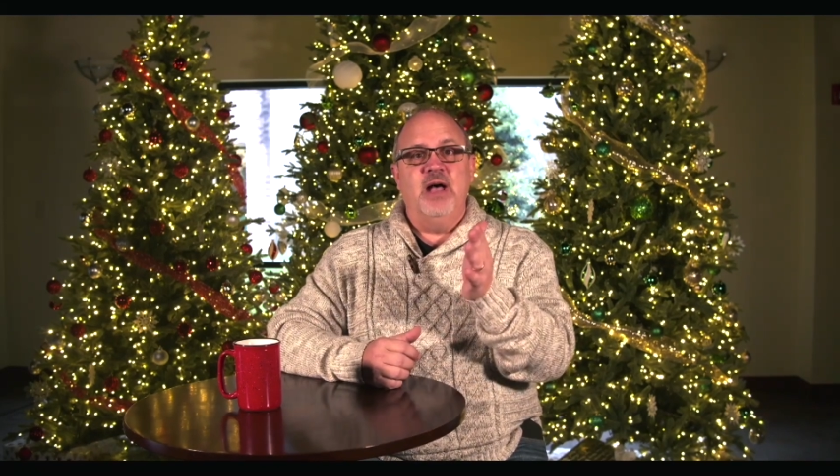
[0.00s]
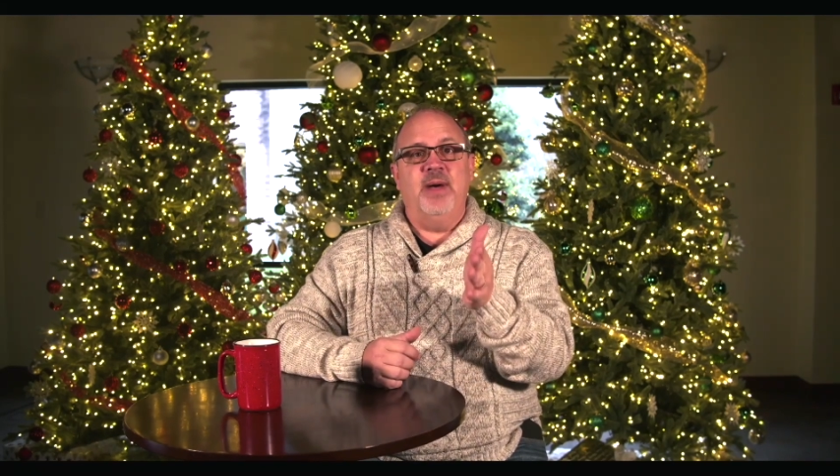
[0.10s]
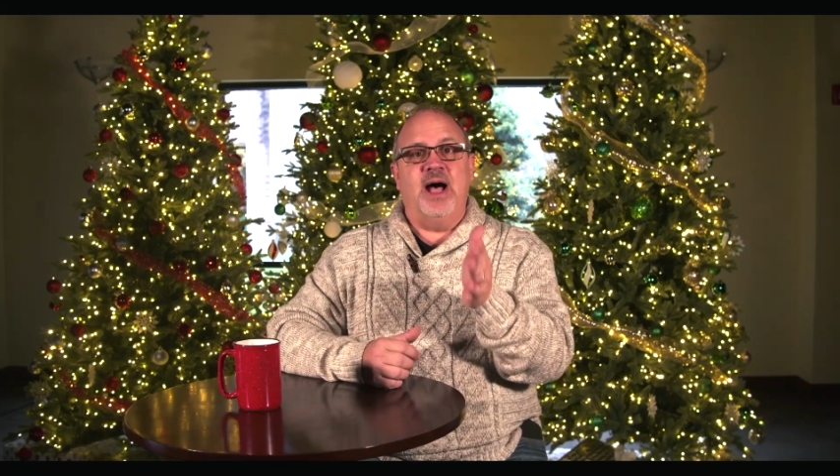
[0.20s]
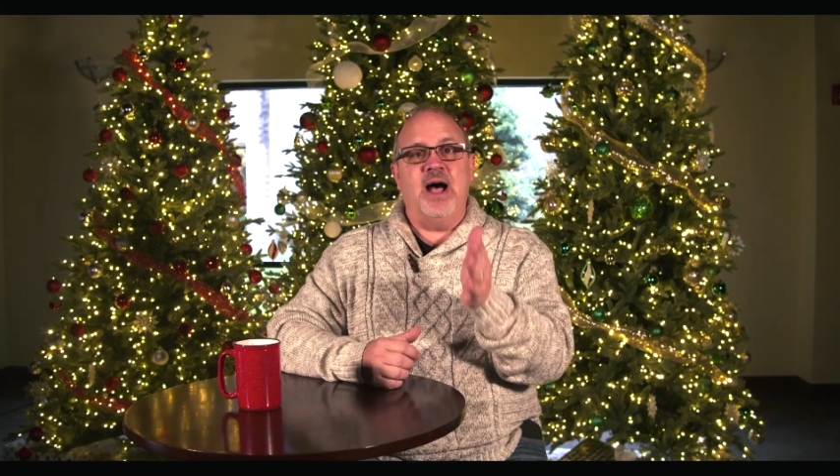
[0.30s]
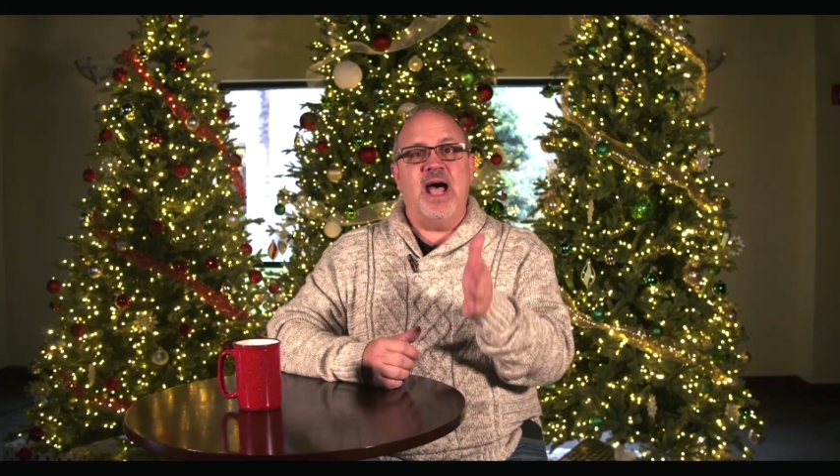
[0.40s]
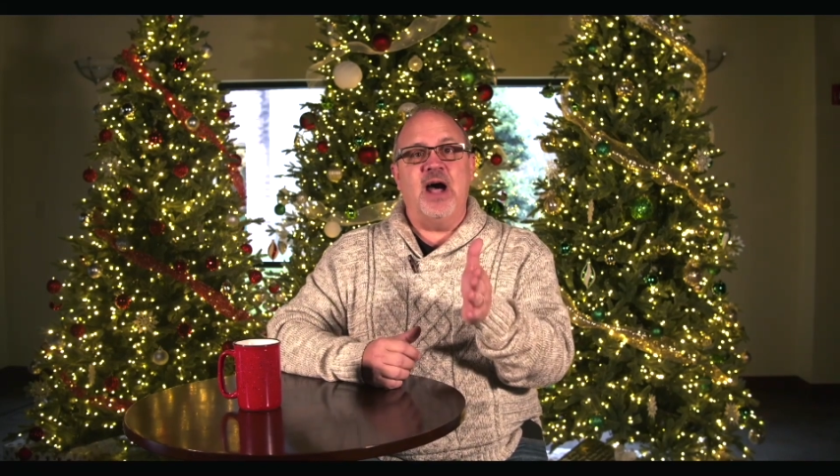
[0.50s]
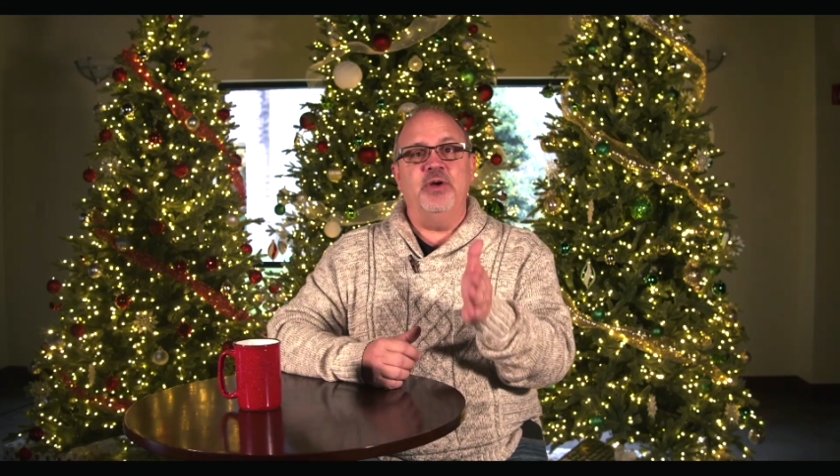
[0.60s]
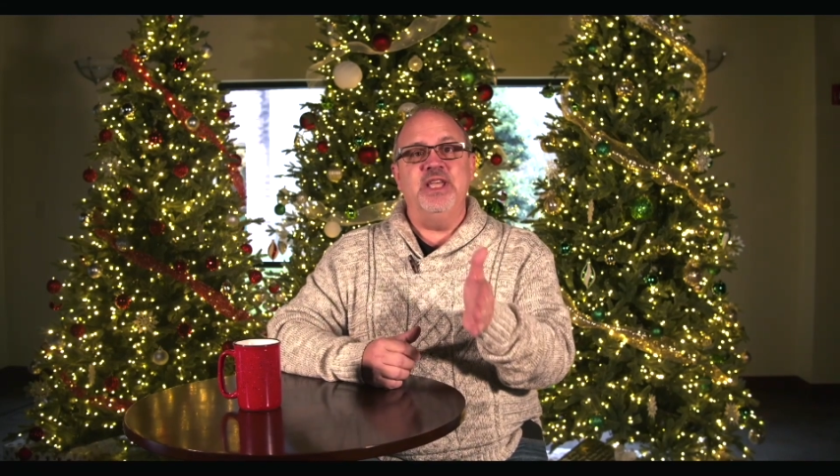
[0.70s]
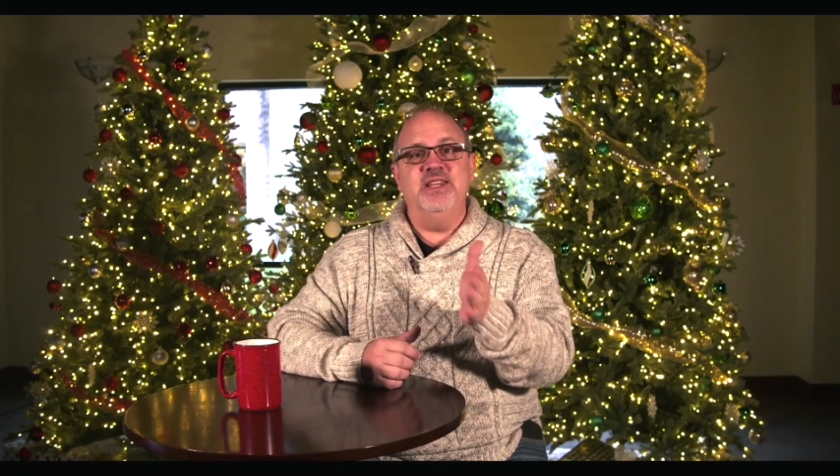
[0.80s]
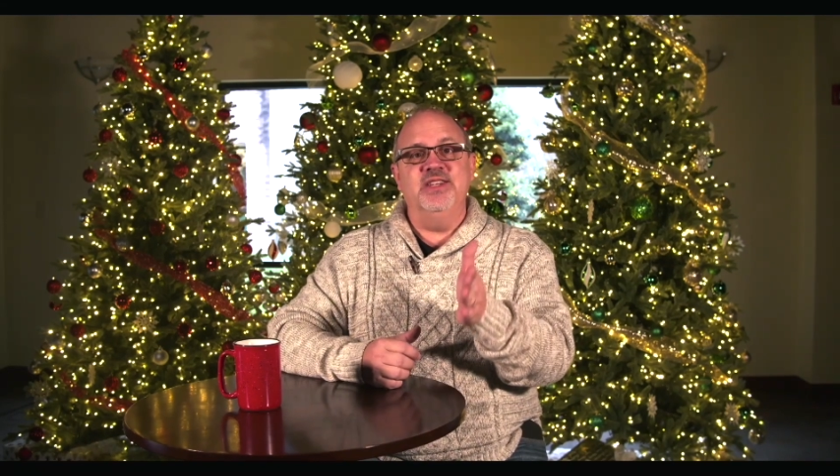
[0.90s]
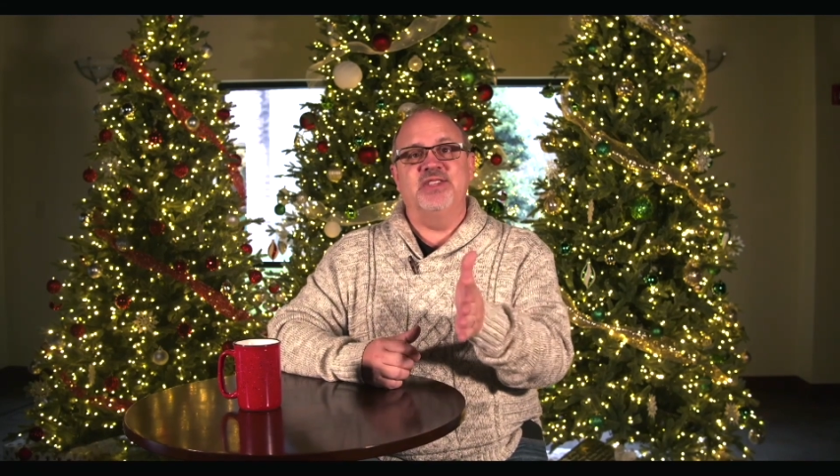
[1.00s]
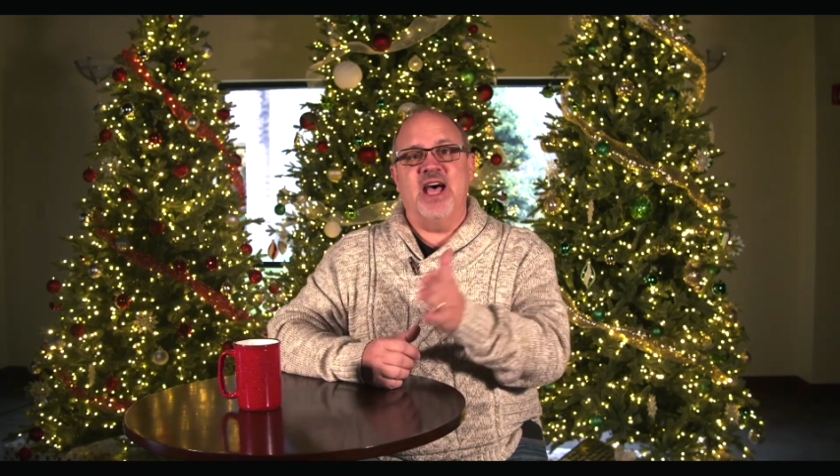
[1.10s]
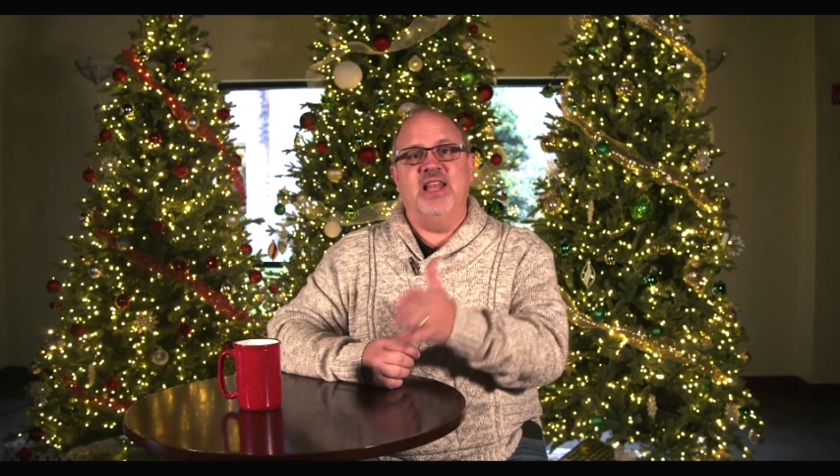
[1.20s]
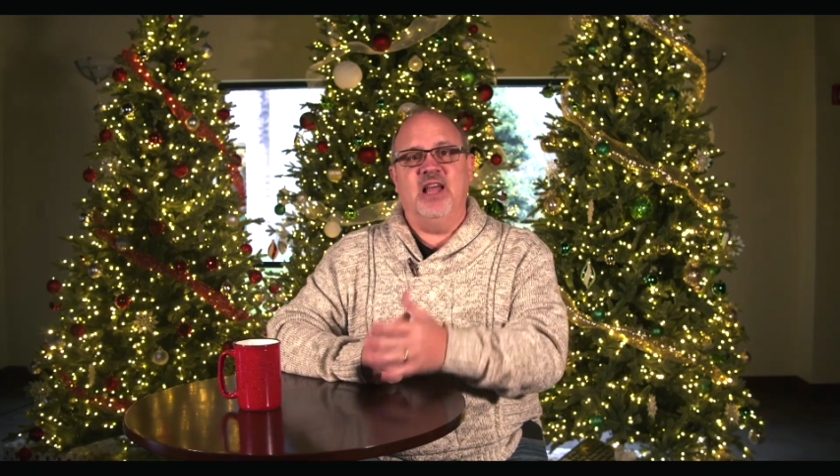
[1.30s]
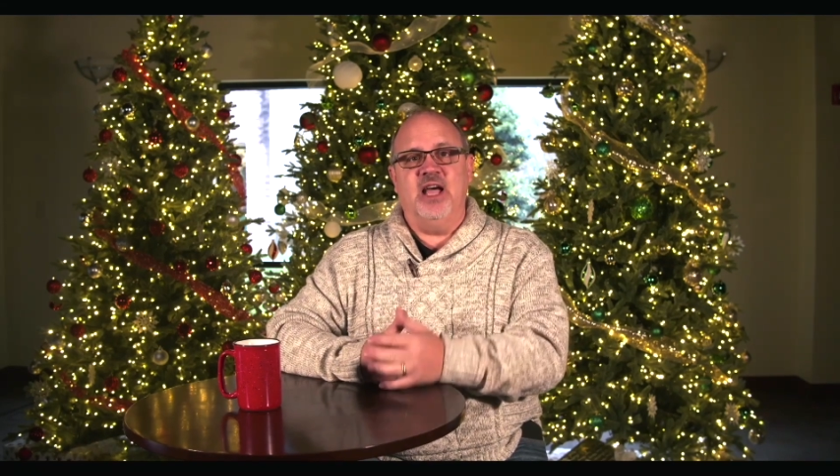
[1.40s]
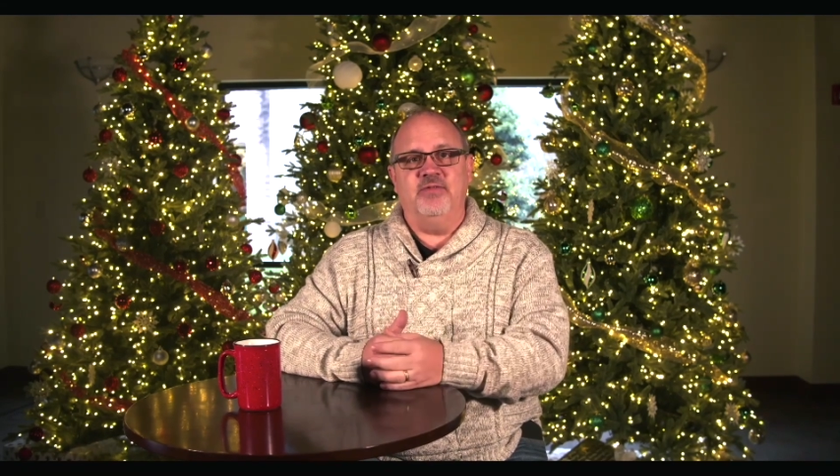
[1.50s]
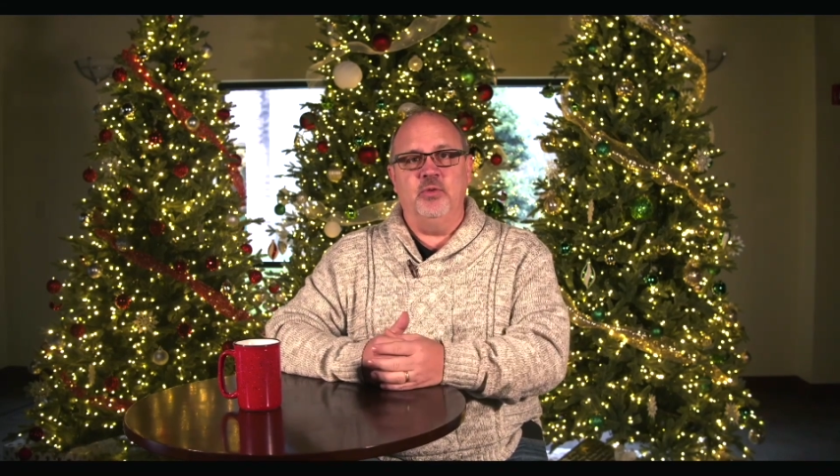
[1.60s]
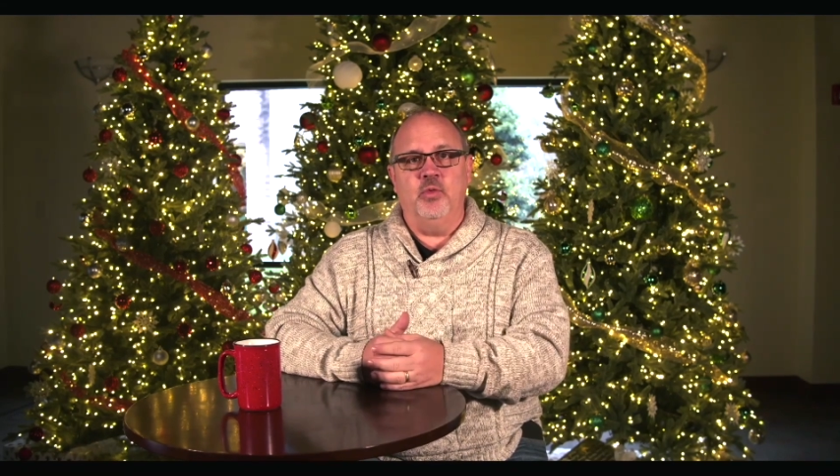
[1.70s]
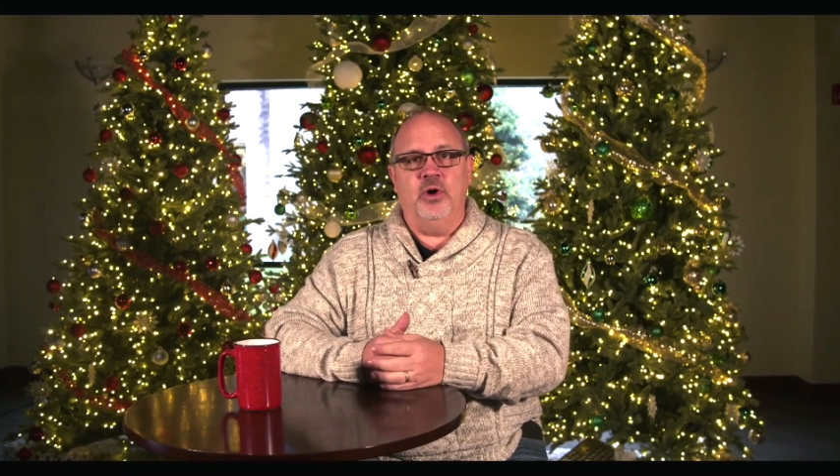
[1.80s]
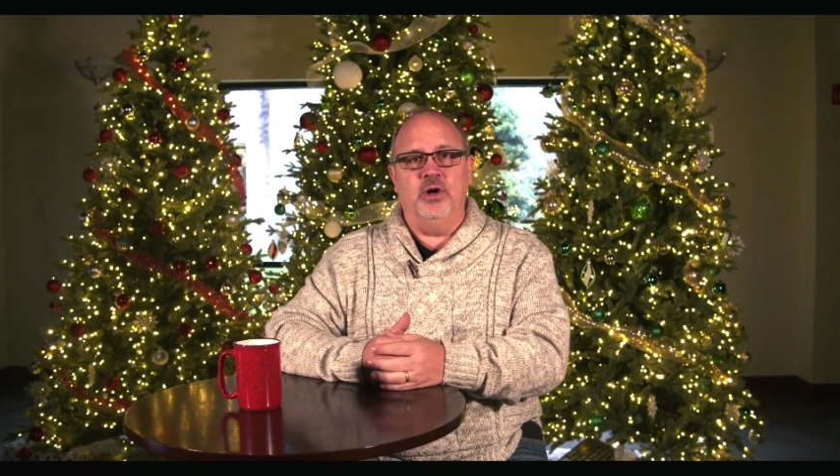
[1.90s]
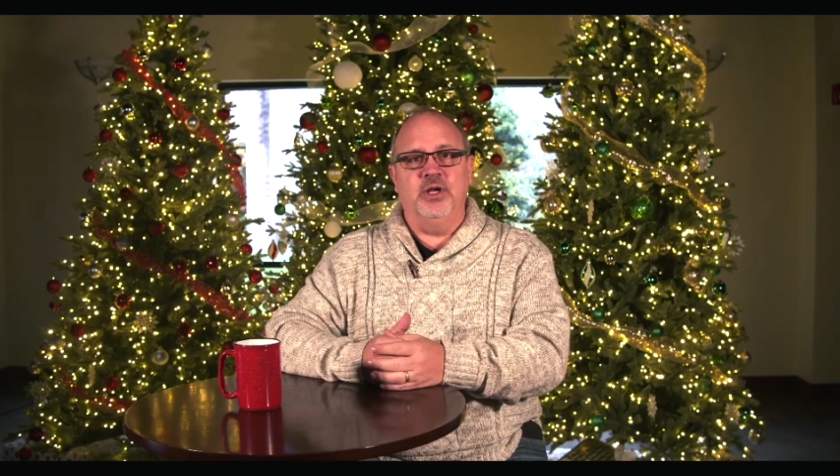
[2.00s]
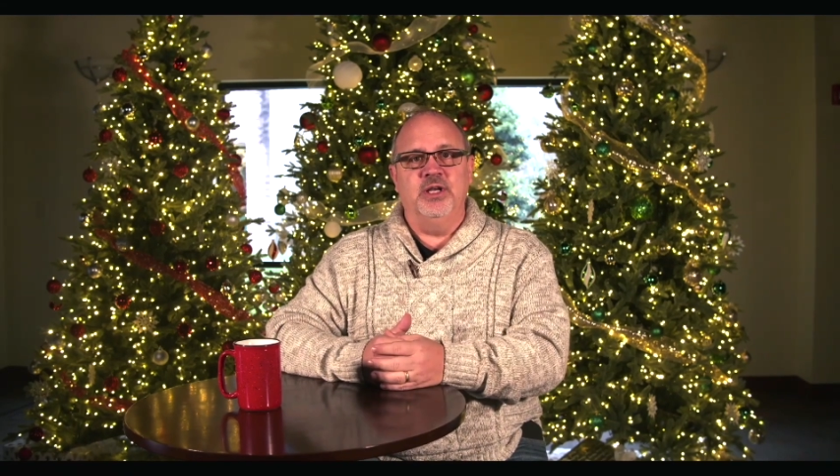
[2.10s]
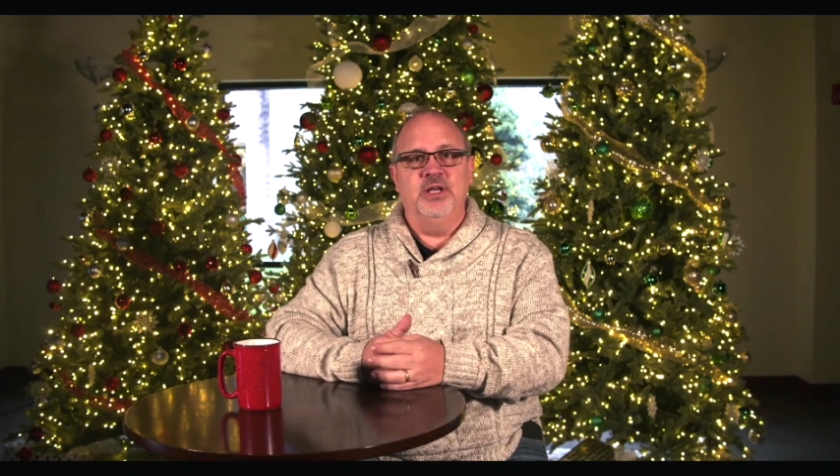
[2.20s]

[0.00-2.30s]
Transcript: about how he designed life to work.